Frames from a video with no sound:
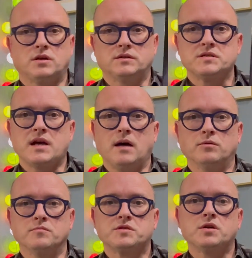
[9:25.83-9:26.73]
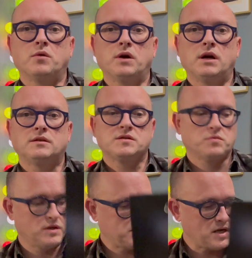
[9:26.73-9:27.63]
this album, so this
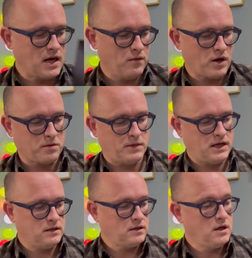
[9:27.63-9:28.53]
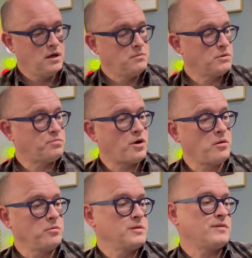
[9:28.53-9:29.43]
one is highly recommended. But
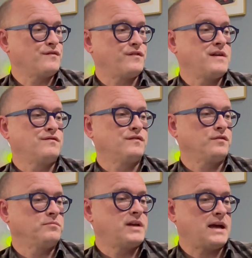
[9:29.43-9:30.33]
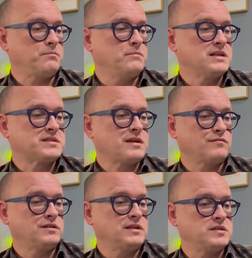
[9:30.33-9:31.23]
probably my favorite from that
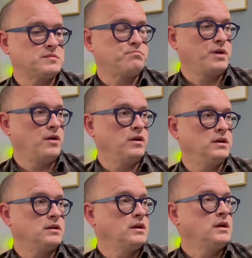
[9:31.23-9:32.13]
mid-70s period